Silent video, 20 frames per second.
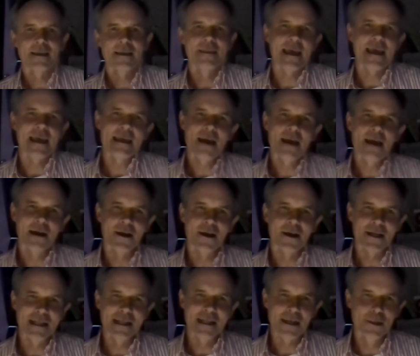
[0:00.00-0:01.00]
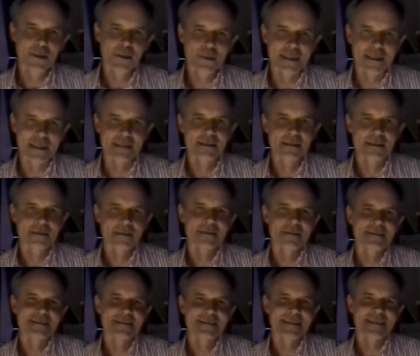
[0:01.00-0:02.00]
they are not included
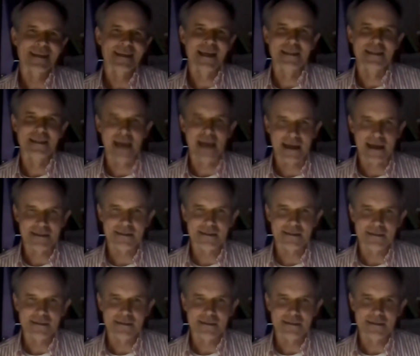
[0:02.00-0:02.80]
in that